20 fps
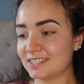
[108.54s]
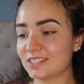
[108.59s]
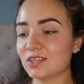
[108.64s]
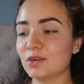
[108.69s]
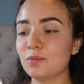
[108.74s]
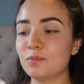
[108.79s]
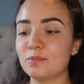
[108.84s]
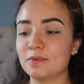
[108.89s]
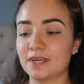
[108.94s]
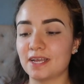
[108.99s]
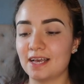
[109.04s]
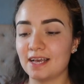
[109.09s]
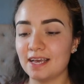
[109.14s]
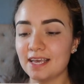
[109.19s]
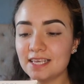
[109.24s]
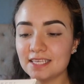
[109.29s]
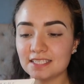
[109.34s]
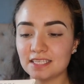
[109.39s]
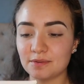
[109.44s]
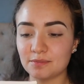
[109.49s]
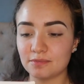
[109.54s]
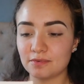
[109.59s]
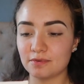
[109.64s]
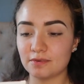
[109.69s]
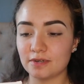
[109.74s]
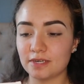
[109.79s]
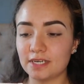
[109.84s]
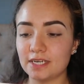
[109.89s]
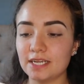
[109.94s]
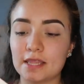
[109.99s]
So nice and
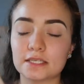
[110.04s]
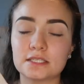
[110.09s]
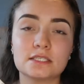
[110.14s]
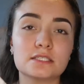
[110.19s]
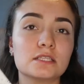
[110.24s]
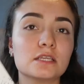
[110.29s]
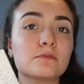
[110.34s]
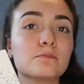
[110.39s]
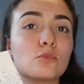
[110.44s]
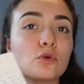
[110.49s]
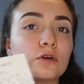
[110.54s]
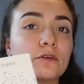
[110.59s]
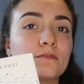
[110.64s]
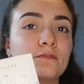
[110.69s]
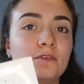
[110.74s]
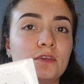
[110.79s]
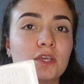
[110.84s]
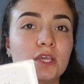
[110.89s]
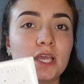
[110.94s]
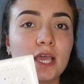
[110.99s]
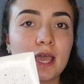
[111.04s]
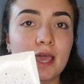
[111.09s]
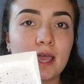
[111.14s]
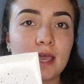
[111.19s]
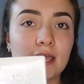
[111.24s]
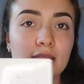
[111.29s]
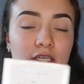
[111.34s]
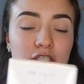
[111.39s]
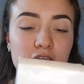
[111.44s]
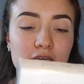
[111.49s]
pretty. This is the Morphe
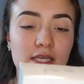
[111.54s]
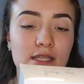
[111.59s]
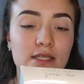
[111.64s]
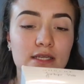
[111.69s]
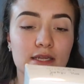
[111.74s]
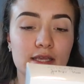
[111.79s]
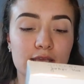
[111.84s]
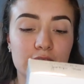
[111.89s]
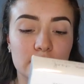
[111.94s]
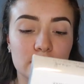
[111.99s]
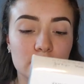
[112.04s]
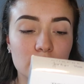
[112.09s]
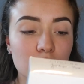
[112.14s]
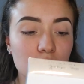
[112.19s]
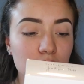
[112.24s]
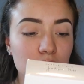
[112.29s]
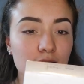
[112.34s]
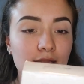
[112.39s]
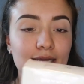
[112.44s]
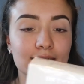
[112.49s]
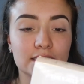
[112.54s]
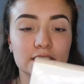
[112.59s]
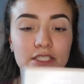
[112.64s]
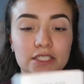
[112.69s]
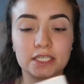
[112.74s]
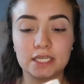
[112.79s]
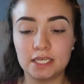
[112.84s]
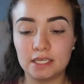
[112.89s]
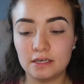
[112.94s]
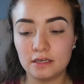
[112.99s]
and Jaclyn Hill
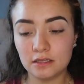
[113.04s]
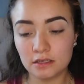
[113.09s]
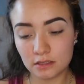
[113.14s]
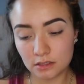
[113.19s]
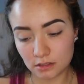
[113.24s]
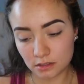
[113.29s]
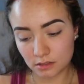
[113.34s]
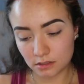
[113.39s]
collection,